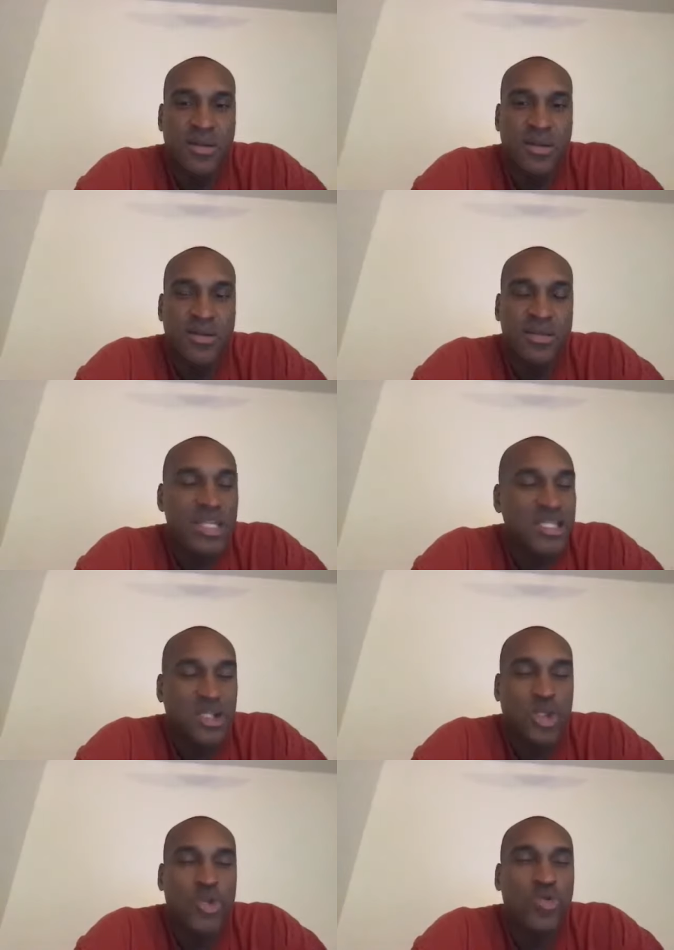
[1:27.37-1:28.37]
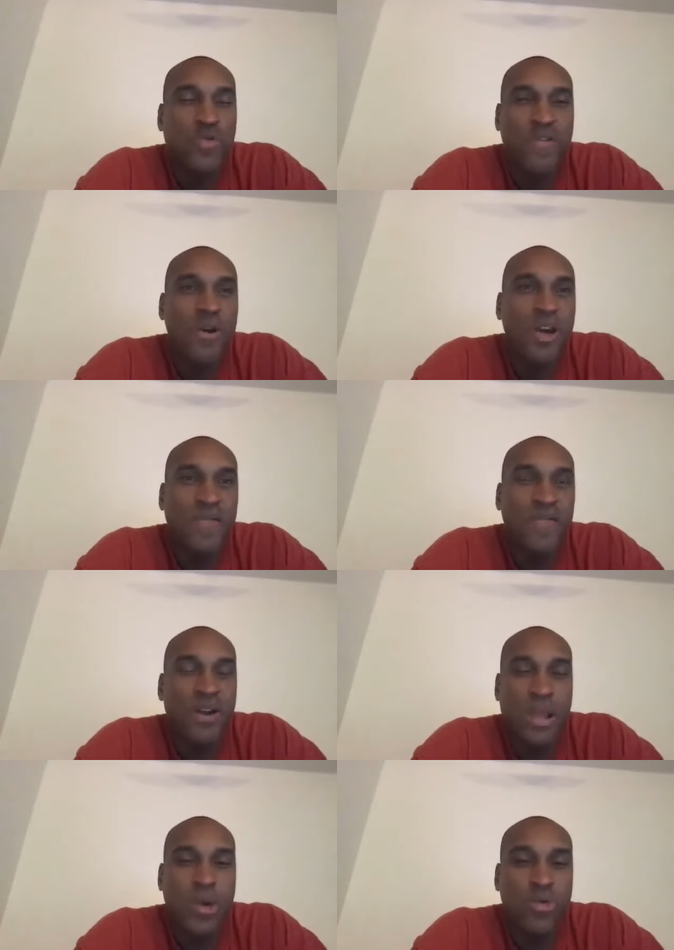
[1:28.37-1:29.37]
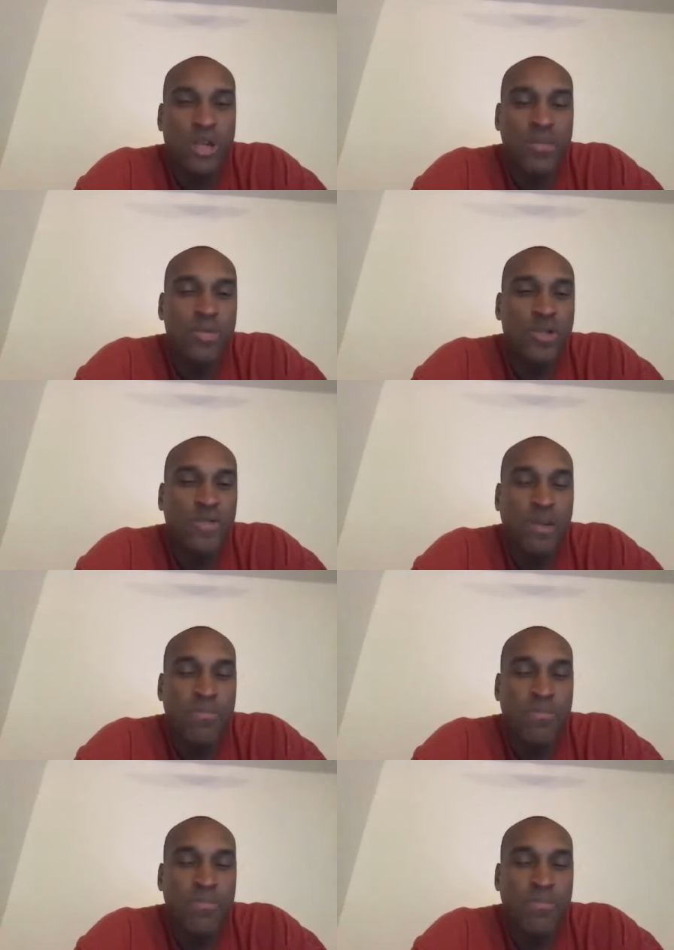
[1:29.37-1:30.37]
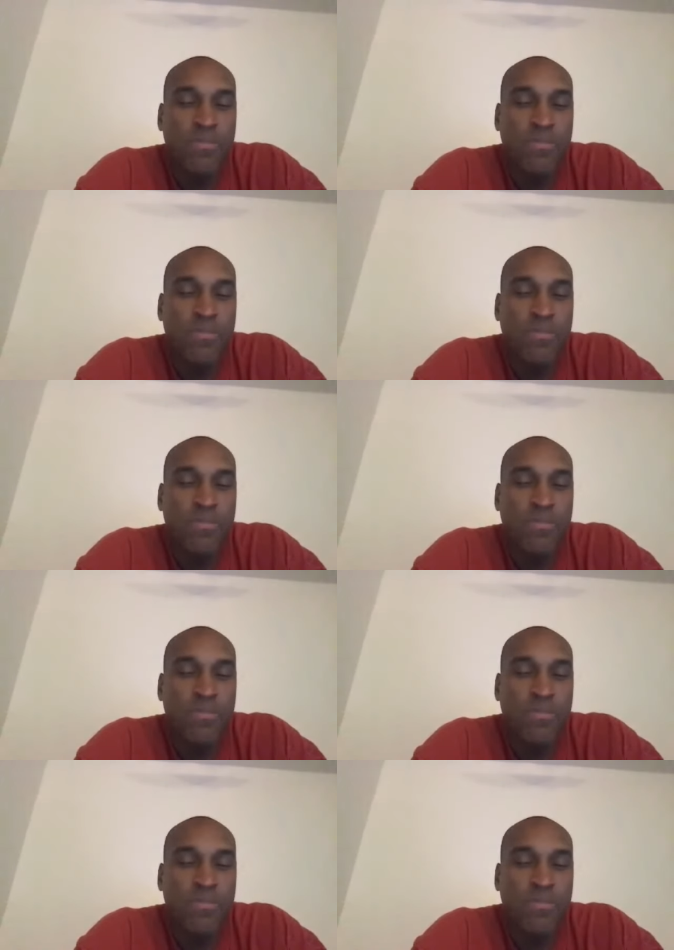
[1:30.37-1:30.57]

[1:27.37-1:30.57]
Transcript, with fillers: That's two very, very low numbers for the benefits yeah.